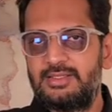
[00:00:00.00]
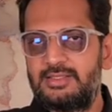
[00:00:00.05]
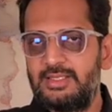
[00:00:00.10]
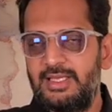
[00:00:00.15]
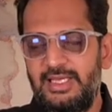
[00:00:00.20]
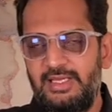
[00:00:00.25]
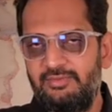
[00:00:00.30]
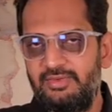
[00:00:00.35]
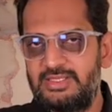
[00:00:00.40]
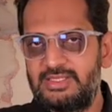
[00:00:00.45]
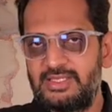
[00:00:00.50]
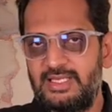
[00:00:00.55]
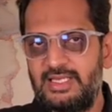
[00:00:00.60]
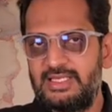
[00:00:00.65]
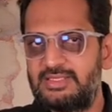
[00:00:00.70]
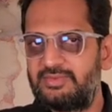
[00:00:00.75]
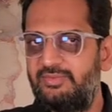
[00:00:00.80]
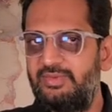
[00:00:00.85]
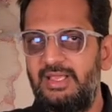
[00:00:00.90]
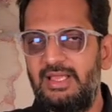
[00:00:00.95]
In which
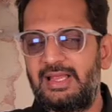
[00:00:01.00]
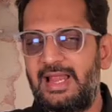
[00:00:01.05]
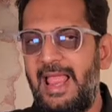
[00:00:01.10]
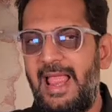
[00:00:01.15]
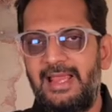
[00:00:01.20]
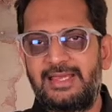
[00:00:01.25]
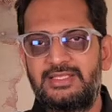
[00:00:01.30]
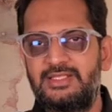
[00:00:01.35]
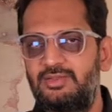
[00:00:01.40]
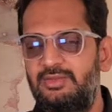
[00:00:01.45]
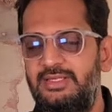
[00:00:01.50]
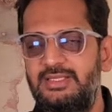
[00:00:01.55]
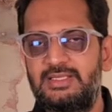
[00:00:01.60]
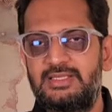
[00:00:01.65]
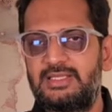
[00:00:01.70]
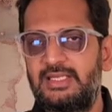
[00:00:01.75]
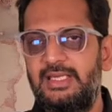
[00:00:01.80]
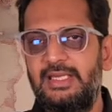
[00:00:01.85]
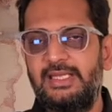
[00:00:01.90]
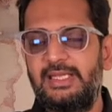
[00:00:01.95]
case we are actually
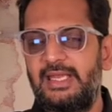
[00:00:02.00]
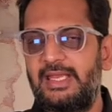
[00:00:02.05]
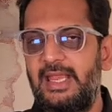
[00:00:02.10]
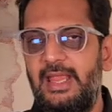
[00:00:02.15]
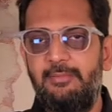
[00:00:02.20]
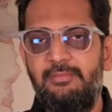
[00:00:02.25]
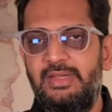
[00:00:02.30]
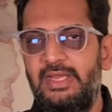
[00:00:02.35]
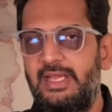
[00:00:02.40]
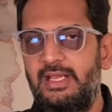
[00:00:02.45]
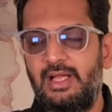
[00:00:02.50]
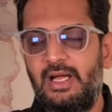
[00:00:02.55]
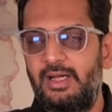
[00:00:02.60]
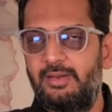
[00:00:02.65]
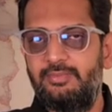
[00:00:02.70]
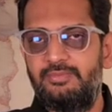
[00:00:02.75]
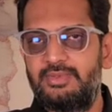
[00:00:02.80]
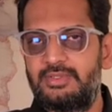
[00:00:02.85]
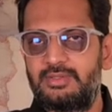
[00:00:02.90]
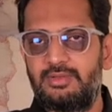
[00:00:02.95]
just eating empty
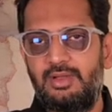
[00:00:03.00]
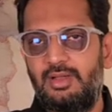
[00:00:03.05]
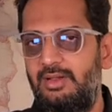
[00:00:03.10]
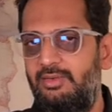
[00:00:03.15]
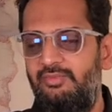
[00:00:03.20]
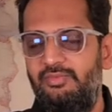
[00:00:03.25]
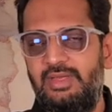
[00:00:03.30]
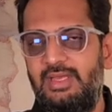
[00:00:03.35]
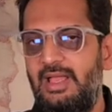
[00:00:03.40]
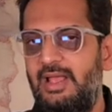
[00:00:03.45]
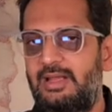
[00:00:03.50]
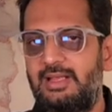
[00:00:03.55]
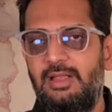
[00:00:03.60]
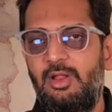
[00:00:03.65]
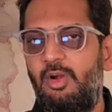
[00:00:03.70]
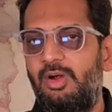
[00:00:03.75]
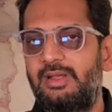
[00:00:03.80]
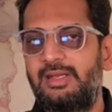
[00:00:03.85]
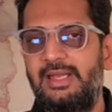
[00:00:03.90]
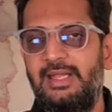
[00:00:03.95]
carbs. We are
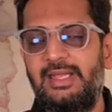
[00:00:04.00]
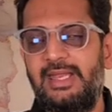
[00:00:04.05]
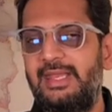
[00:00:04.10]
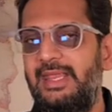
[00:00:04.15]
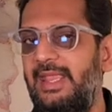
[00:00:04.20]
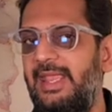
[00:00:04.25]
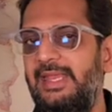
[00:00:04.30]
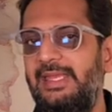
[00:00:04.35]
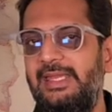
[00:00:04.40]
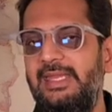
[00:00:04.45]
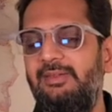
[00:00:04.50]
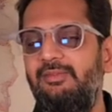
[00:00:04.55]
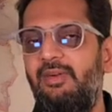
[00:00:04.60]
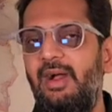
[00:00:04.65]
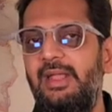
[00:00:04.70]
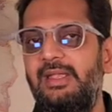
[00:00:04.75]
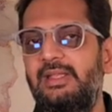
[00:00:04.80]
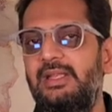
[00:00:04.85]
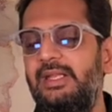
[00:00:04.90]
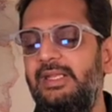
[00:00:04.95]
not getting any
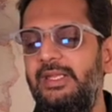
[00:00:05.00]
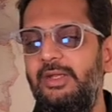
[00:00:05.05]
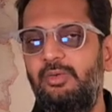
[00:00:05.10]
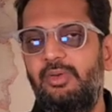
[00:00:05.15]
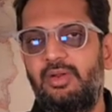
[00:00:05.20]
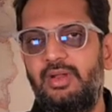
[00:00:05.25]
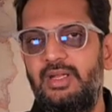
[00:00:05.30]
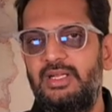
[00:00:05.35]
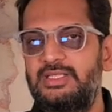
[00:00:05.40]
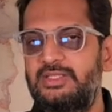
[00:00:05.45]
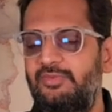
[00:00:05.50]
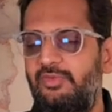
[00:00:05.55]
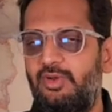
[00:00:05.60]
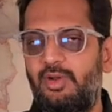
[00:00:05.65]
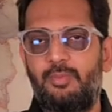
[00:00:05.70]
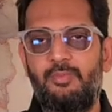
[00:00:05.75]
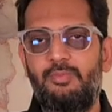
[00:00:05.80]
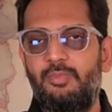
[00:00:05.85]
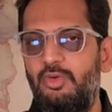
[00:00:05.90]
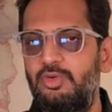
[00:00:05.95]
vital nutrients
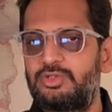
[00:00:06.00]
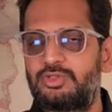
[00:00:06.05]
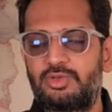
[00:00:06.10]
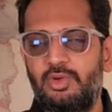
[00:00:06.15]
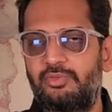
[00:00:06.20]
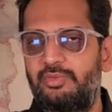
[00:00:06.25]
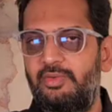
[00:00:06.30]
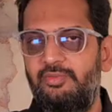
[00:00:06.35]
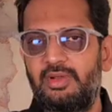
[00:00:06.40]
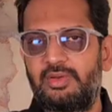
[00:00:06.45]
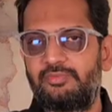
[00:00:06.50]
from most of our